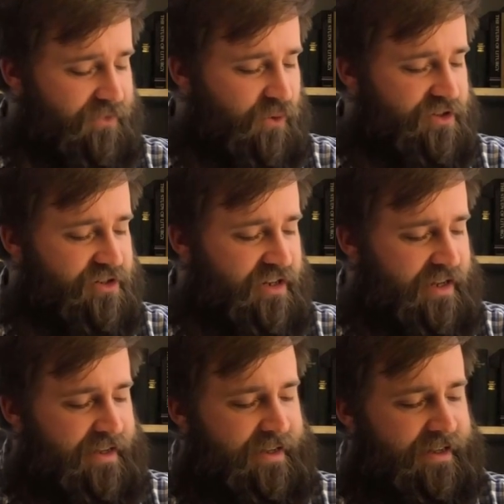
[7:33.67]
which
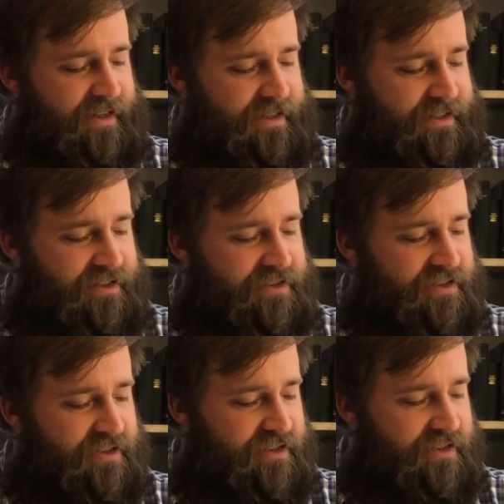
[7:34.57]

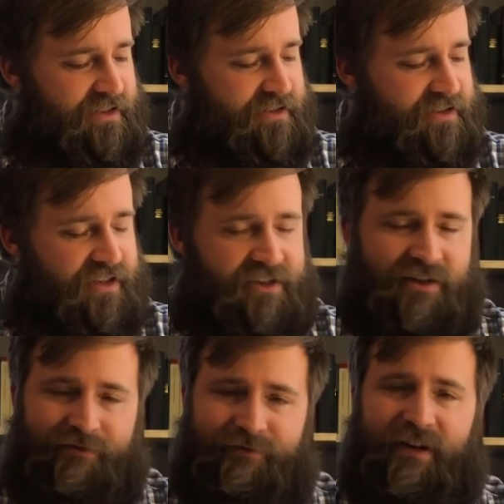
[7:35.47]
is such
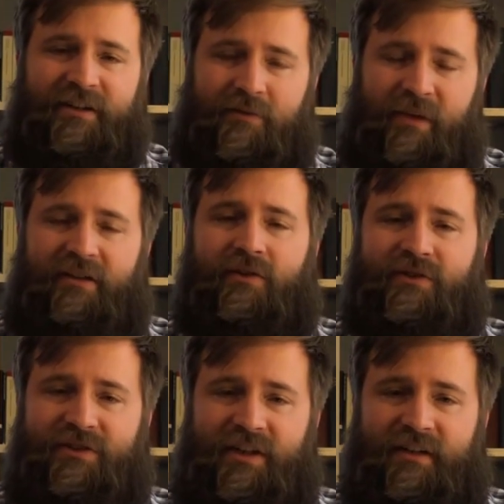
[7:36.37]
a fundamental
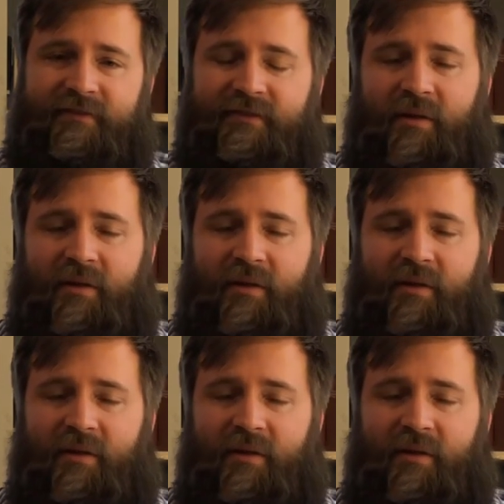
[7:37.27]
shift.